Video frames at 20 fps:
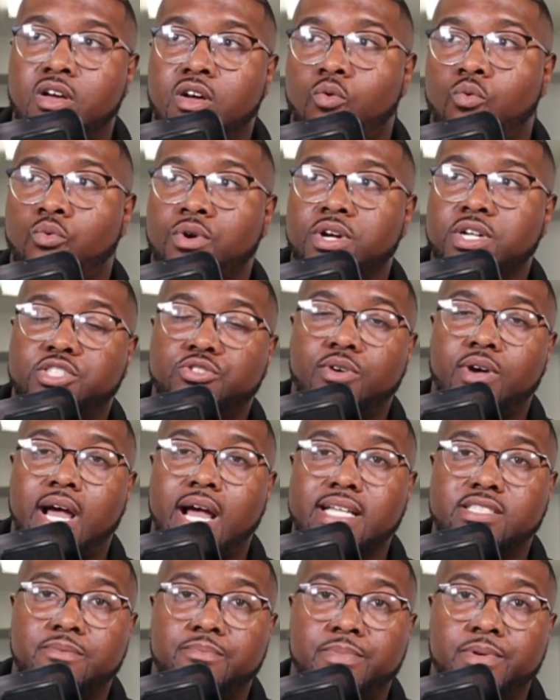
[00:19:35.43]
we're
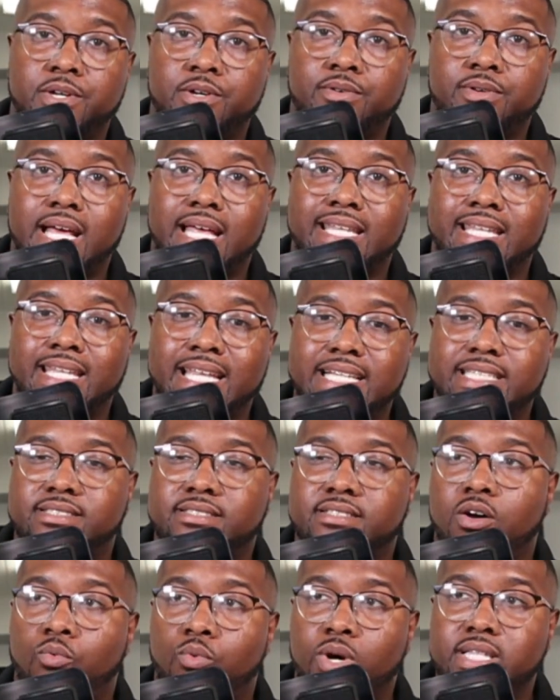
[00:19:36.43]
trying to build at least
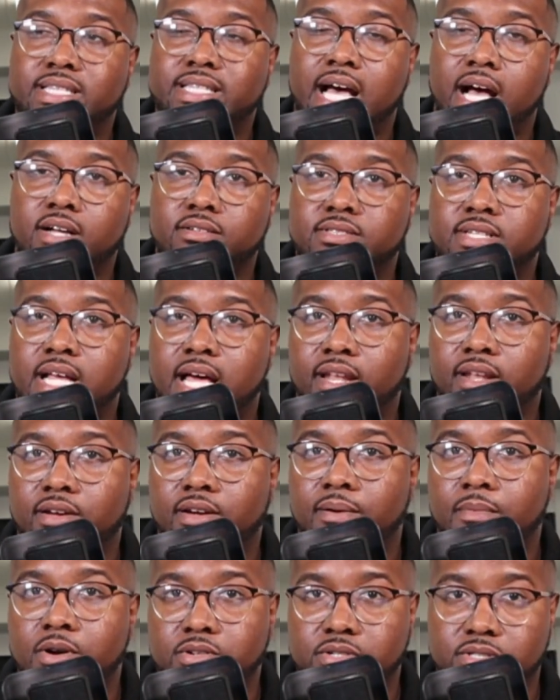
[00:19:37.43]
a $1,000
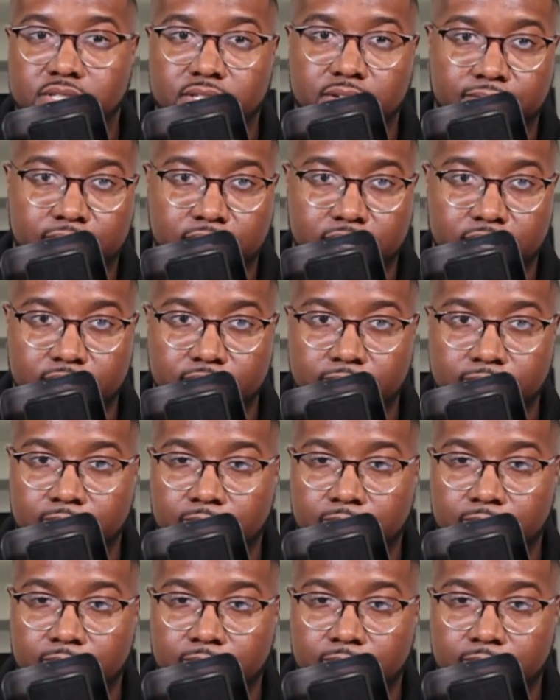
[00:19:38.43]
emergency fund.